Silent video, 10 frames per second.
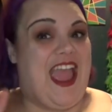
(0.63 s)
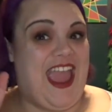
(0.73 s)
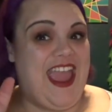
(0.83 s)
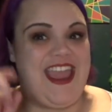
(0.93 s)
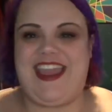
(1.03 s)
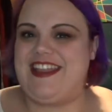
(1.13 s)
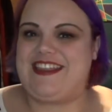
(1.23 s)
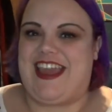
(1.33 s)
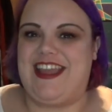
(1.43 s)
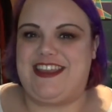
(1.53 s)
Hey,
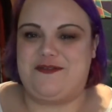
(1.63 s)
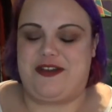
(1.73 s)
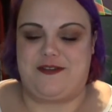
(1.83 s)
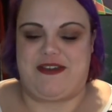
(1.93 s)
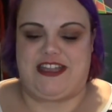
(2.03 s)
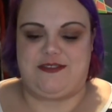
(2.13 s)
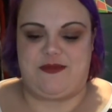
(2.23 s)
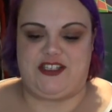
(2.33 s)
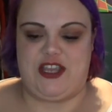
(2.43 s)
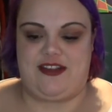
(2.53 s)
it's Kandy. Welcome back to
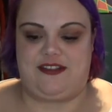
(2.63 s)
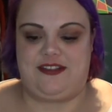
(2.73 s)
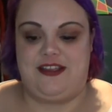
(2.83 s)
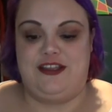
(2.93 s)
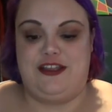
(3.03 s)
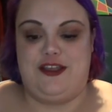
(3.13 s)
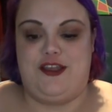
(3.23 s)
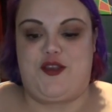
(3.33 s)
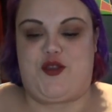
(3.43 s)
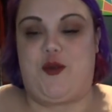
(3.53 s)
my channel.
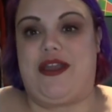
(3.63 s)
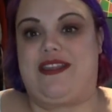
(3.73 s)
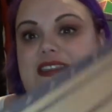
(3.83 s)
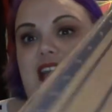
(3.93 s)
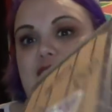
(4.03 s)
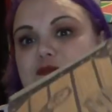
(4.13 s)
So it's time